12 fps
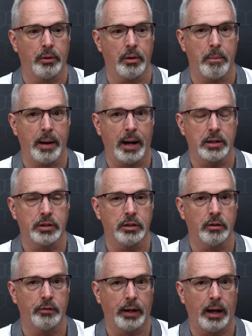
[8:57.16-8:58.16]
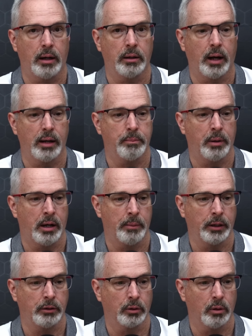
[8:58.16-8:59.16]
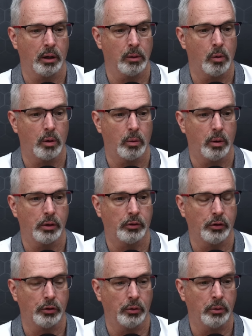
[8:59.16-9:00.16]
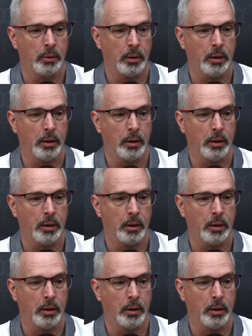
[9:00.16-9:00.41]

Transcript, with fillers: the massive Allied bombing during World War II.